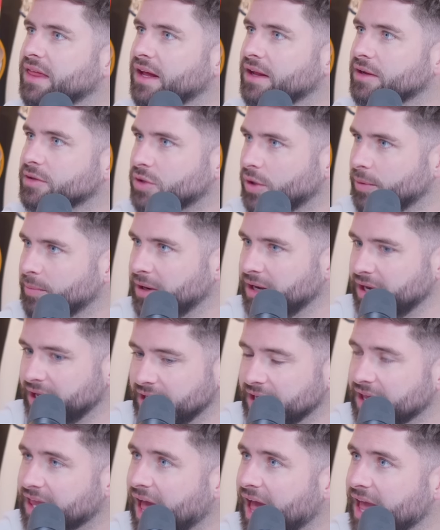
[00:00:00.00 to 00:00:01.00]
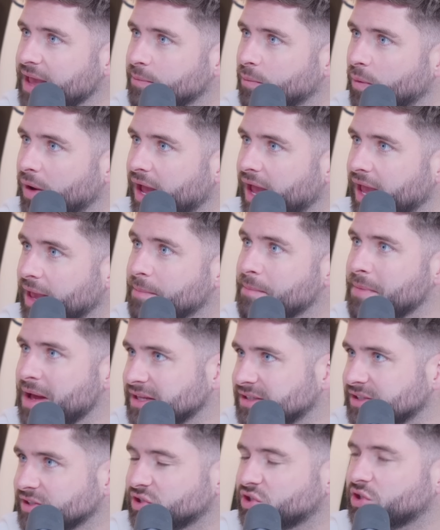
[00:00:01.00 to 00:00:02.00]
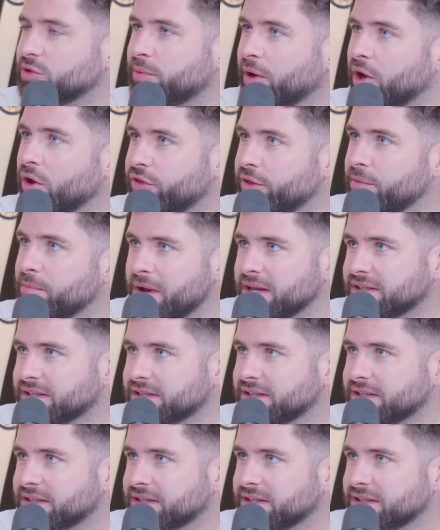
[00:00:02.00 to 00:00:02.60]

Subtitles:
that's what I mean. In a game where it matters to both,